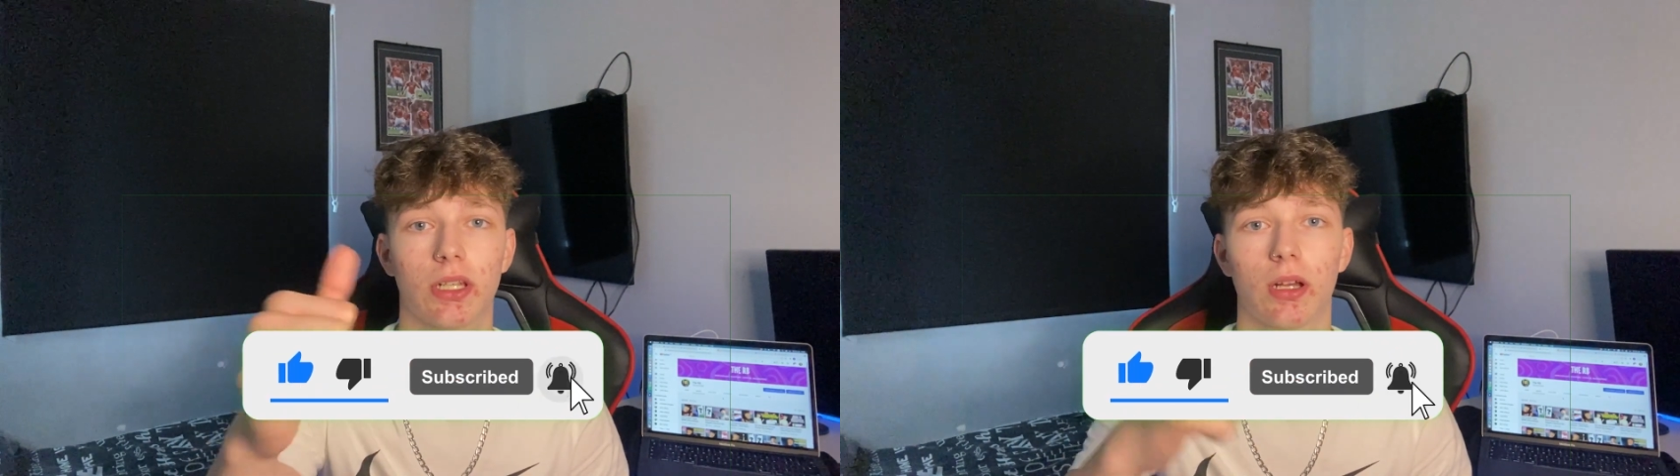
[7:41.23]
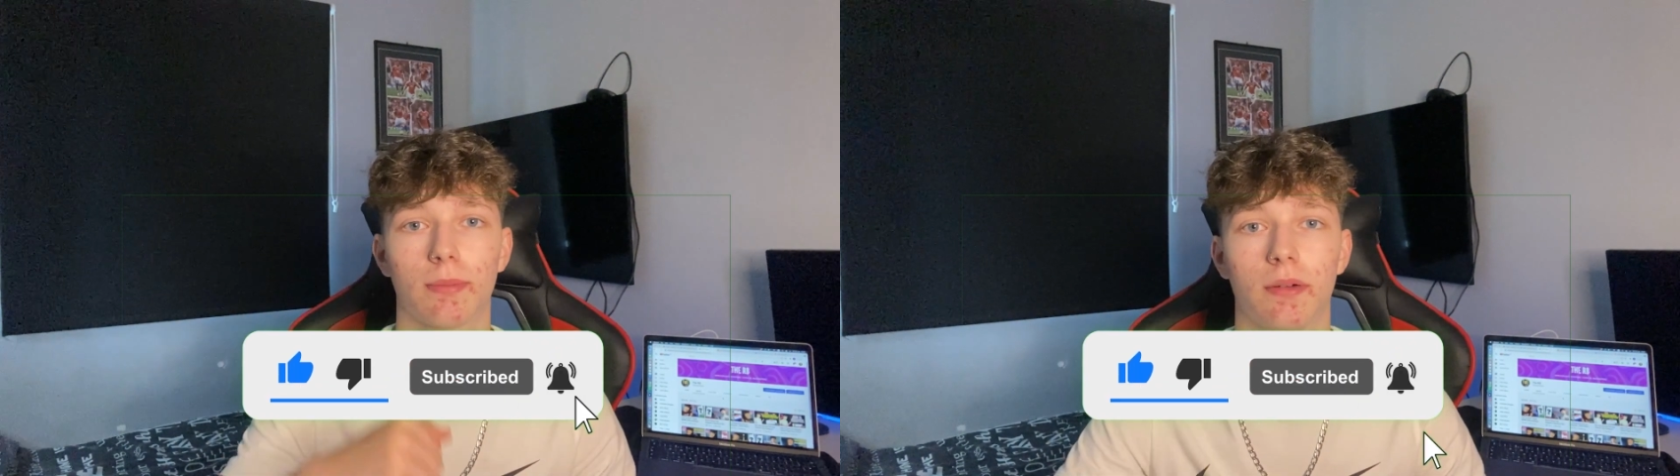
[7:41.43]
the
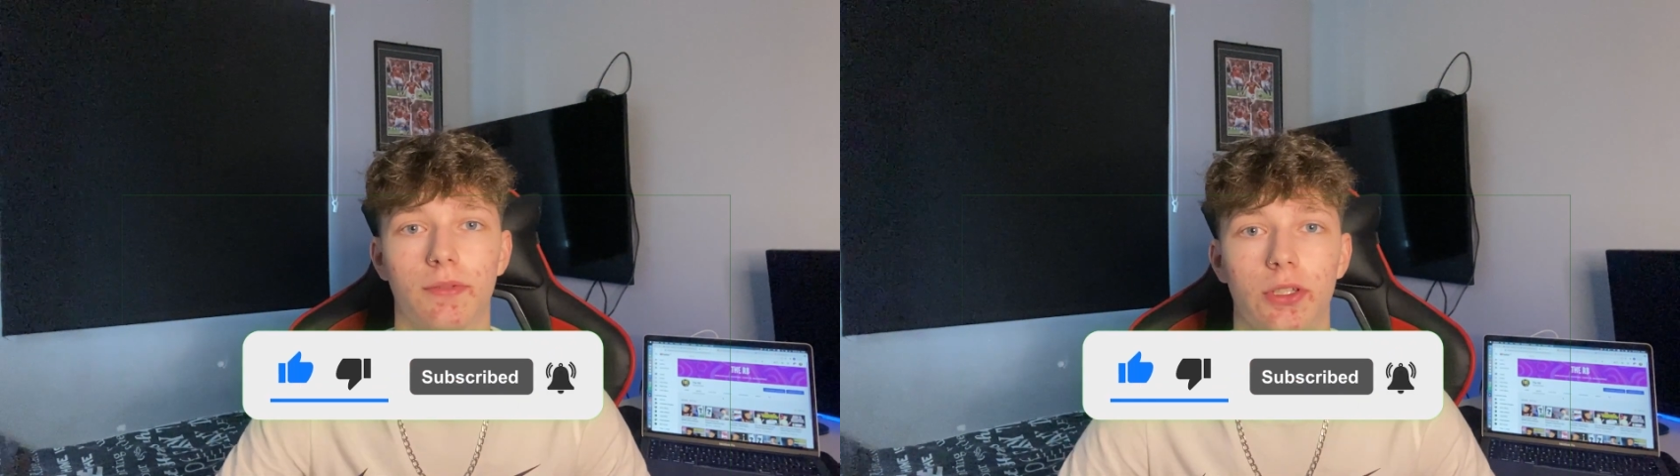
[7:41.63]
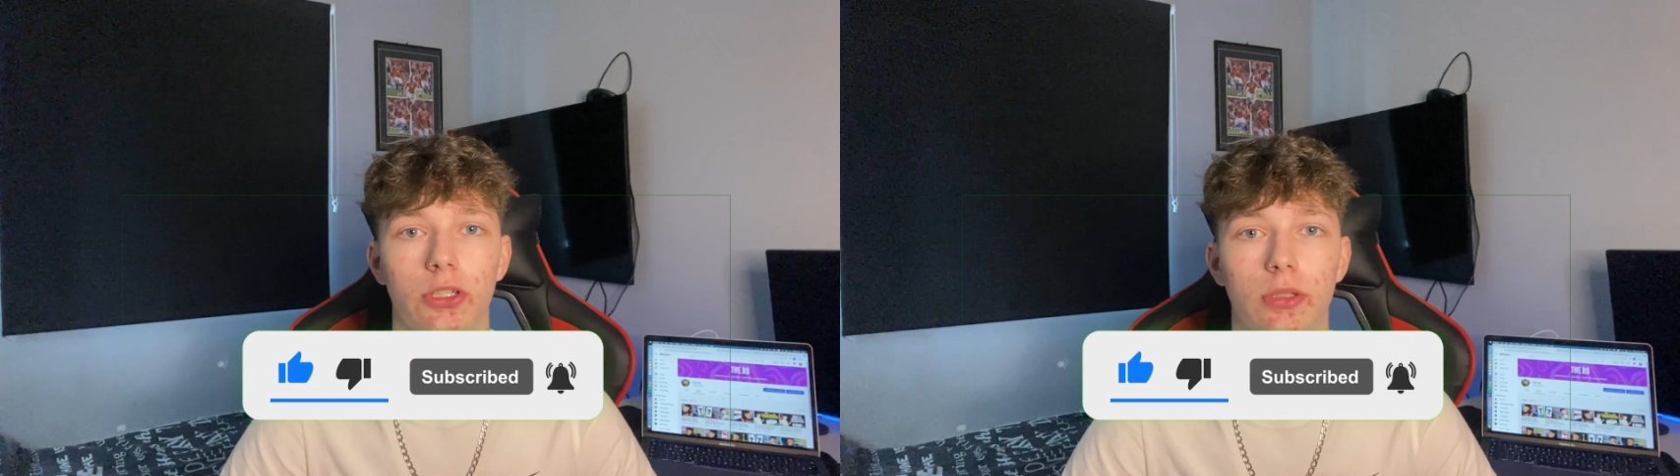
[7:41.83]
like button
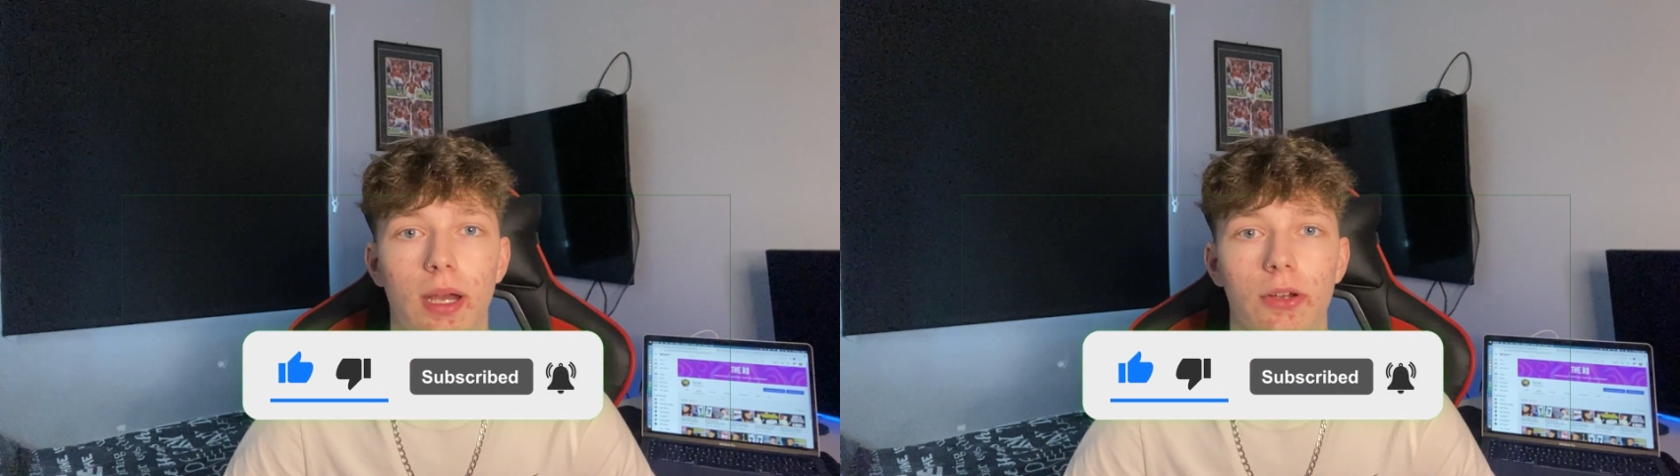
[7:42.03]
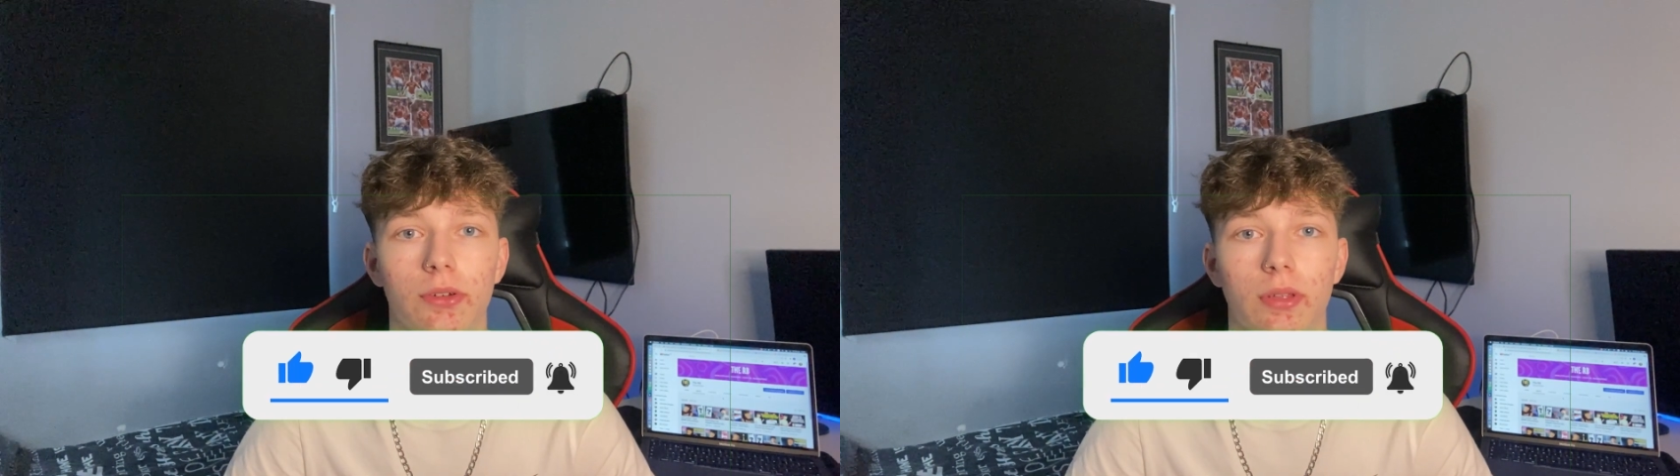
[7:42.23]
for the YouTube
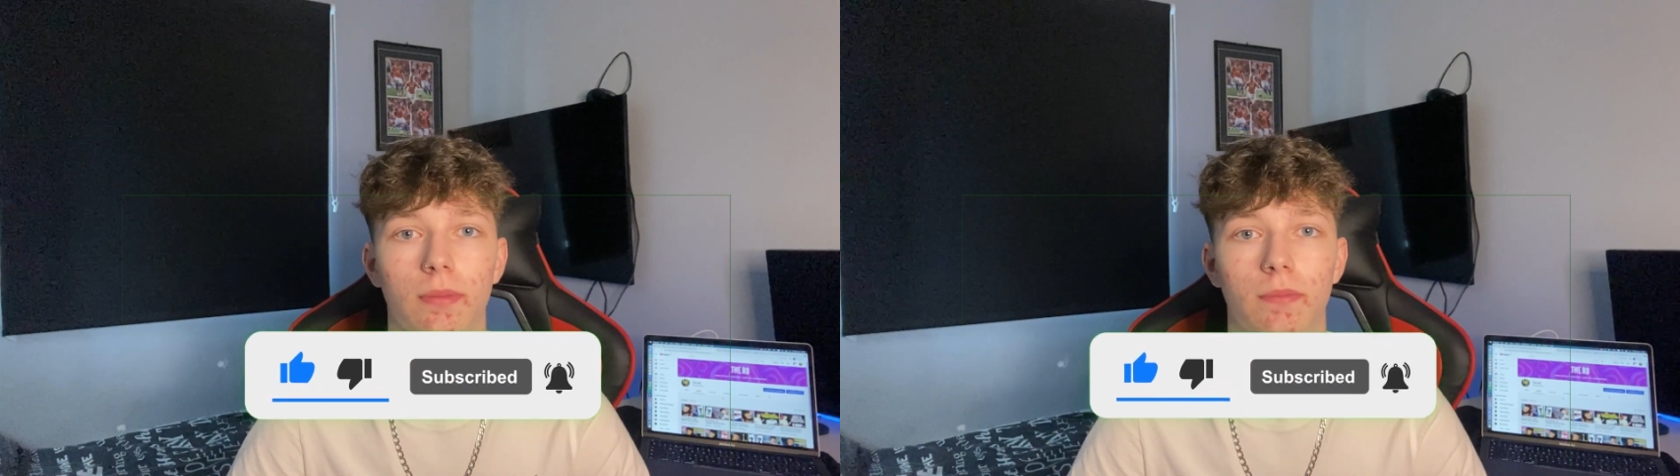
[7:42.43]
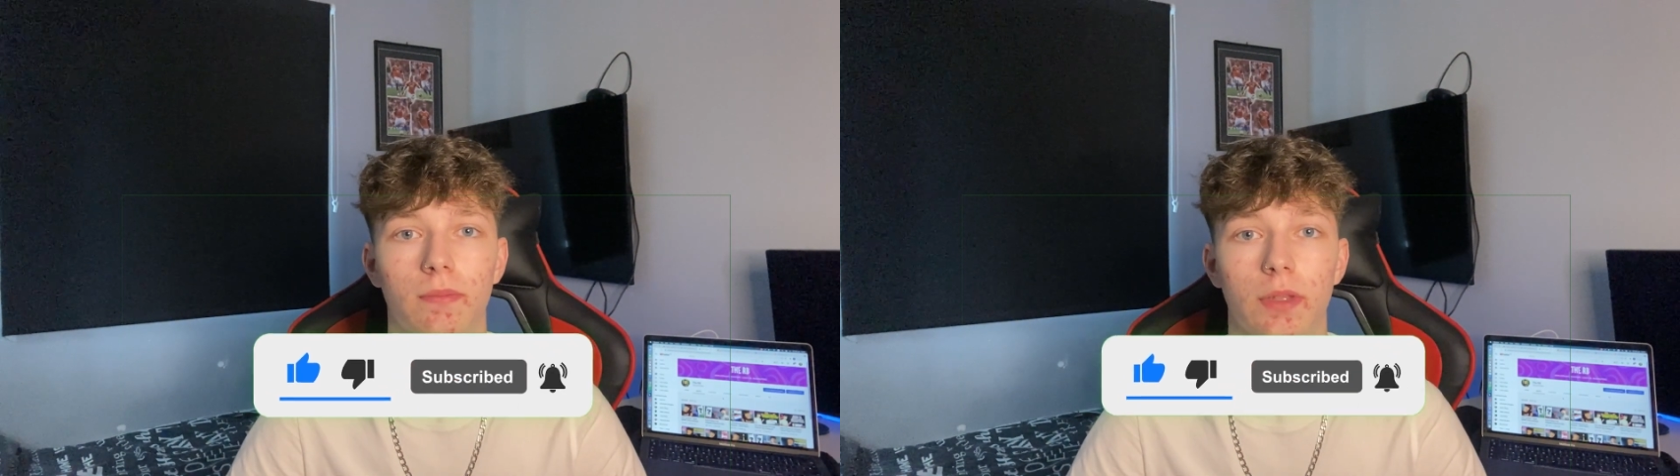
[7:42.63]
algorithm.